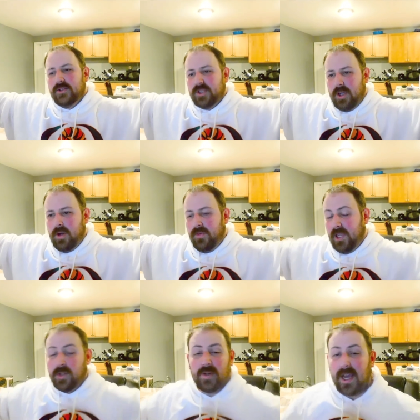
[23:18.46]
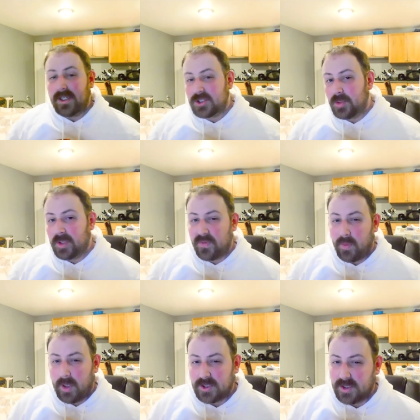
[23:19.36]
So thank you guys so much
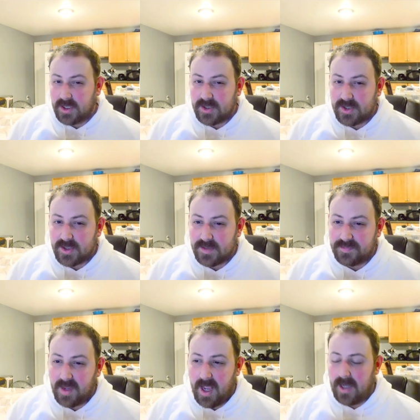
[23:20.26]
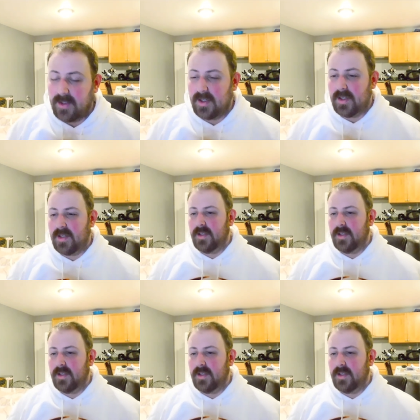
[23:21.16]
for watching this, and